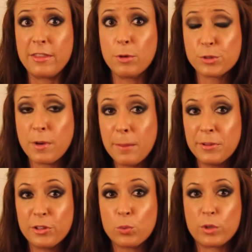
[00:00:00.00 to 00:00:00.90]
and the most
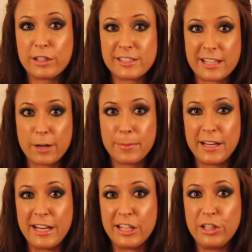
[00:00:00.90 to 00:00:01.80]
popular words that are
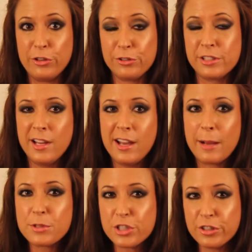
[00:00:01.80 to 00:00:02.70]
being used.
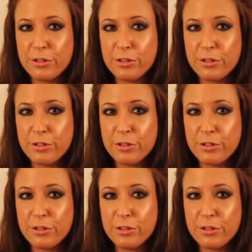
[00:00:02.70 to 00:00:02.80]
I'm sure